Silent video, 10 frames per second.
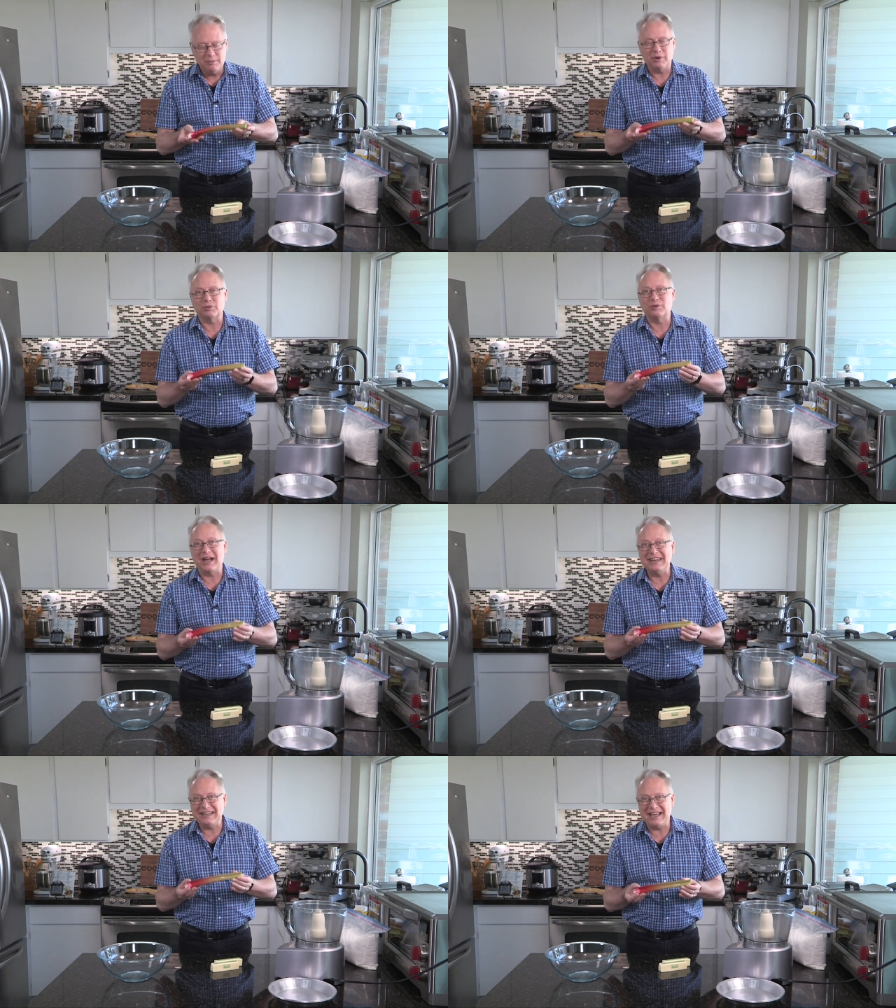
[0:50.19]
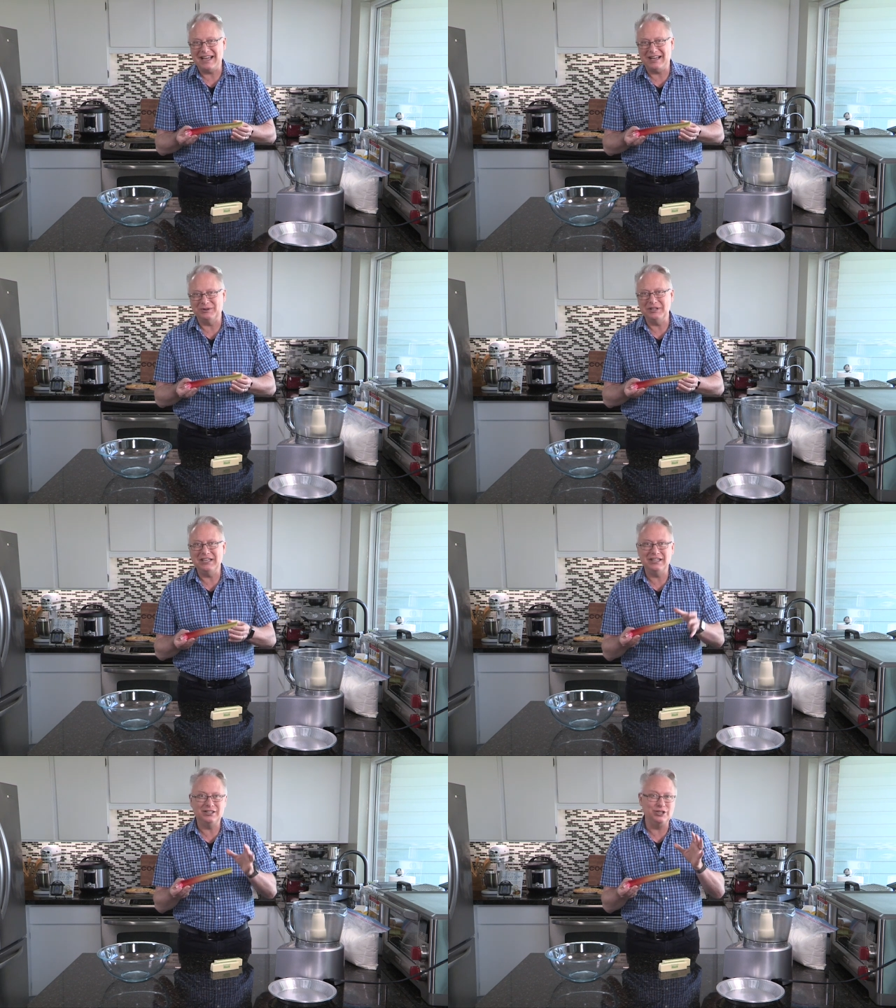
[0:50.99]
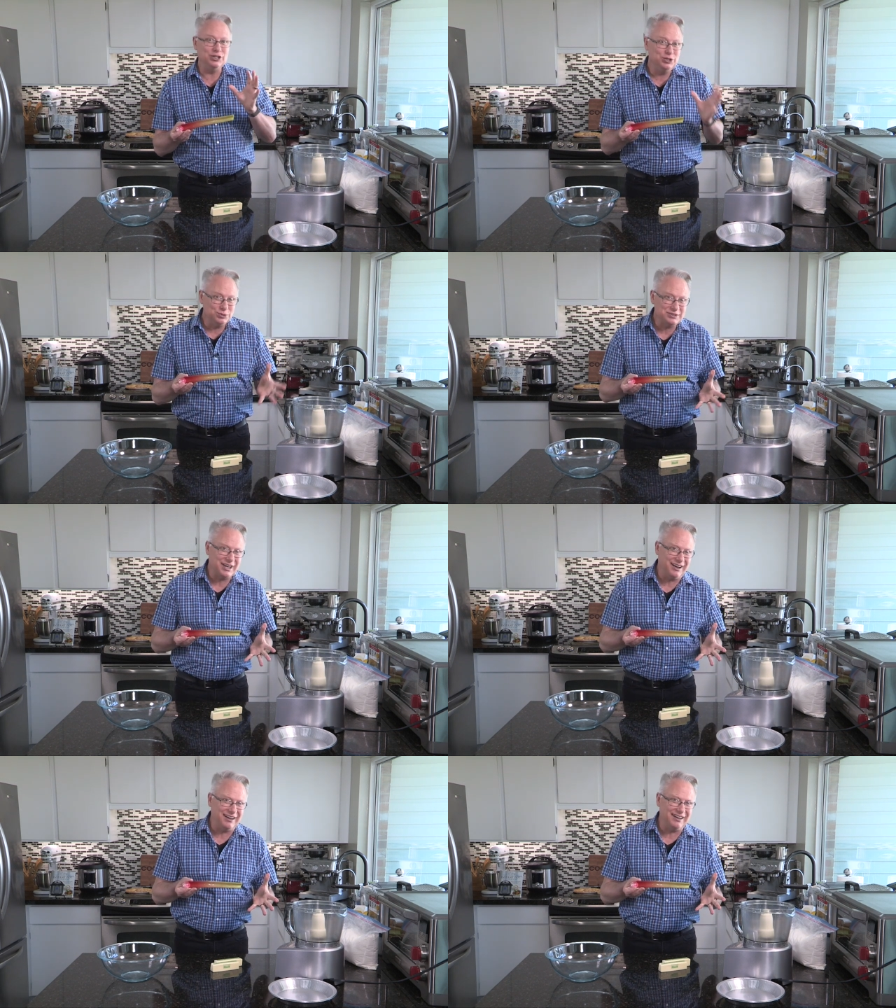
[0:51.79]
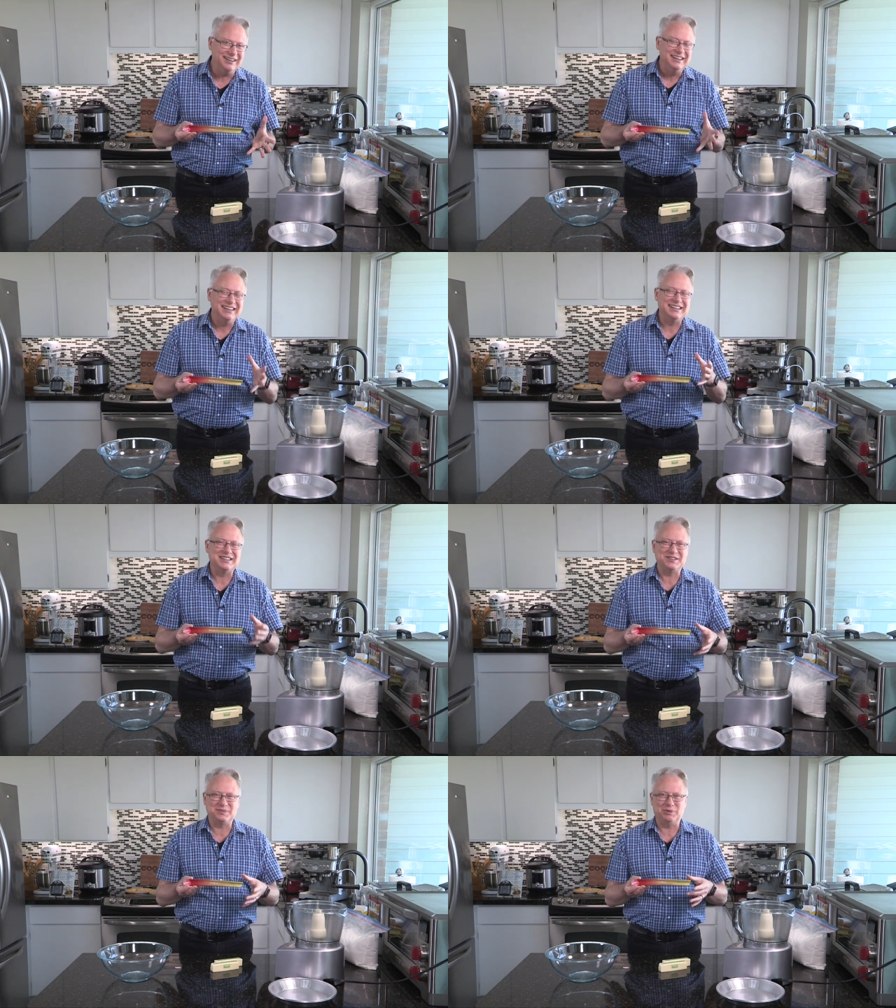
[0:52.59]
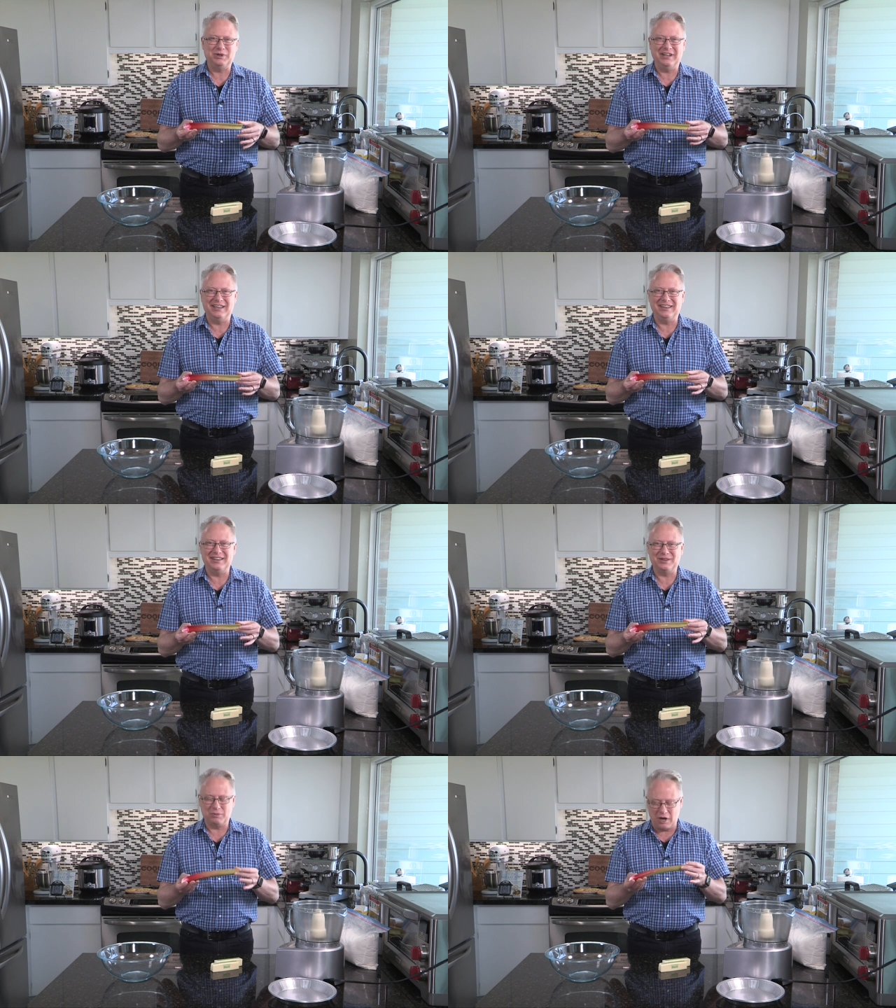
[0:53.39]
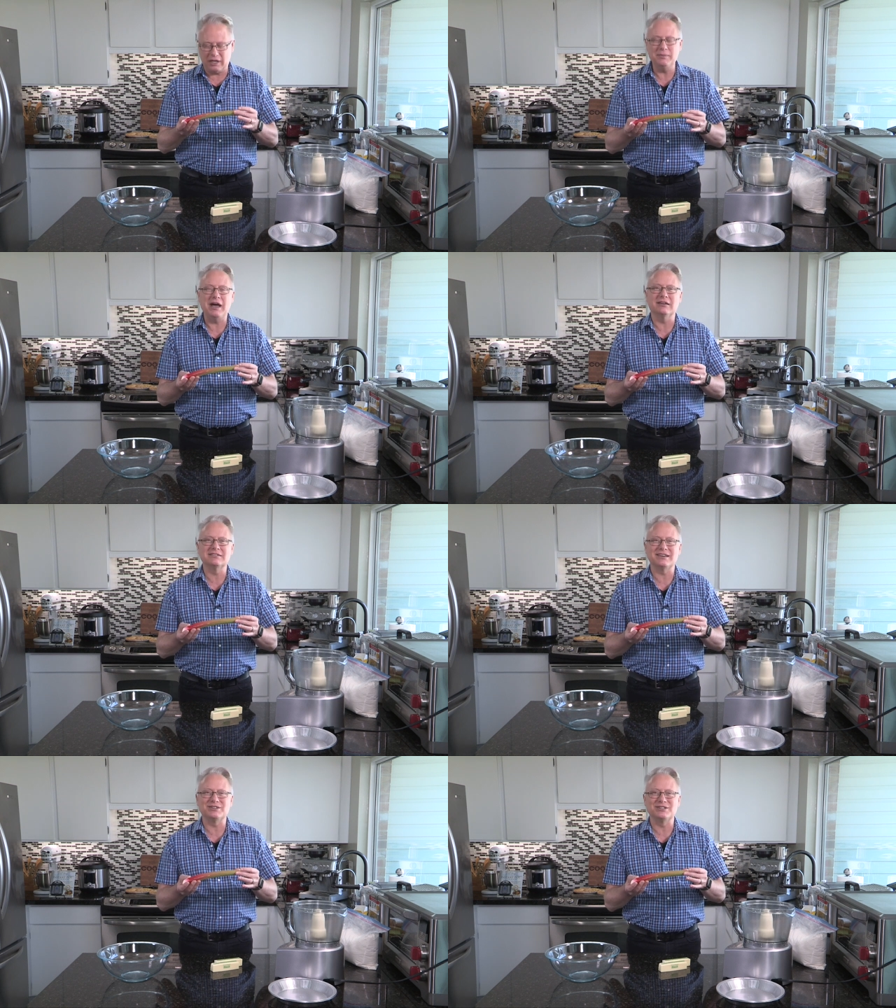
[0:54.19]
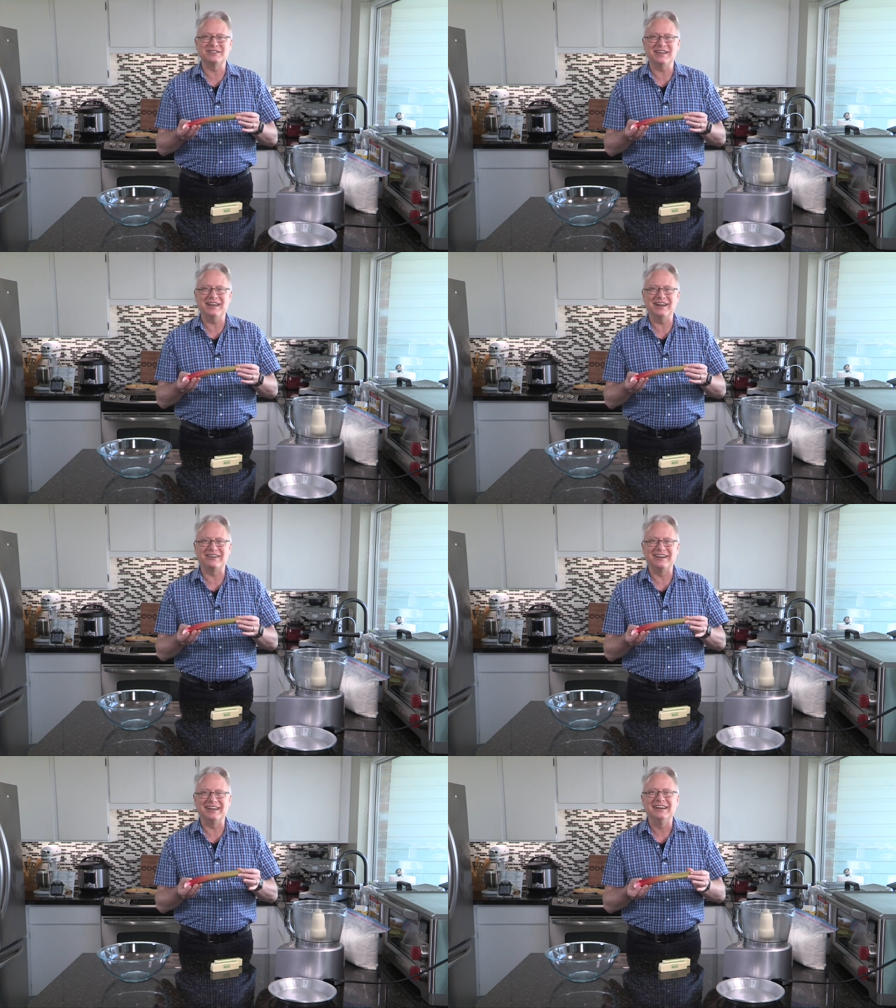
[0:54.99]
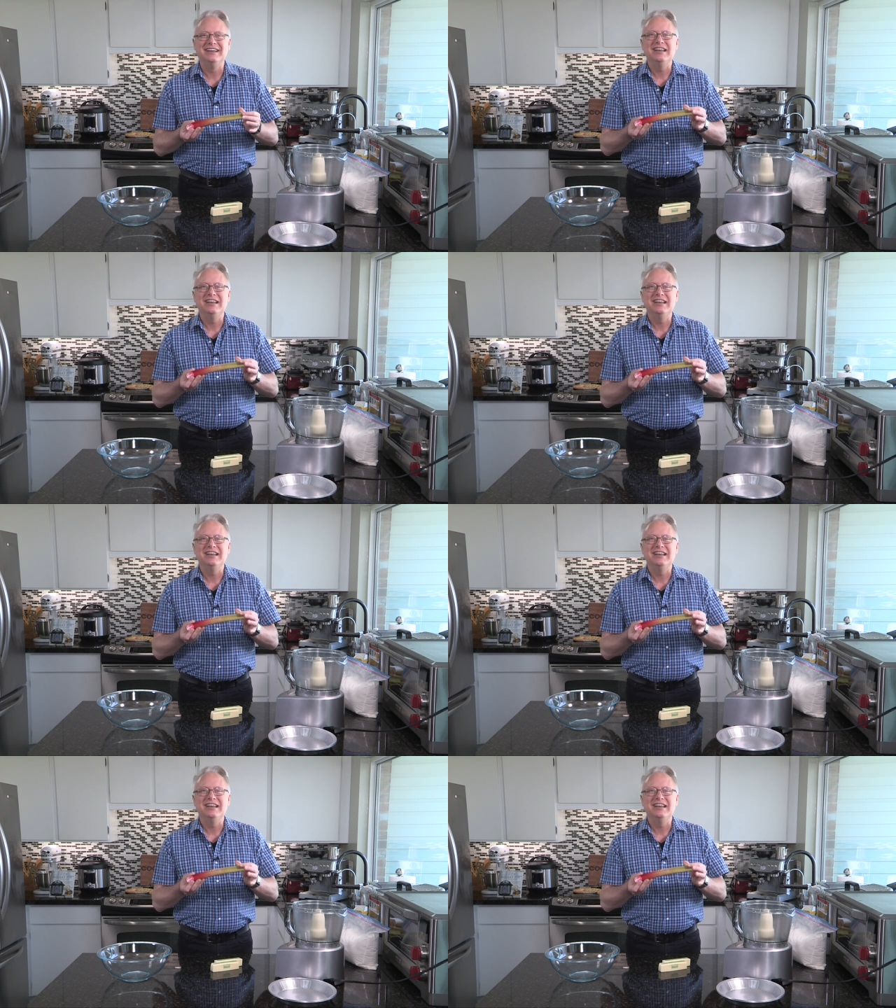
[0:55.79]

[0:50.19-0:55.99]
But right now in Utah, in the spring, in the Rocky Mountains, I should say, area,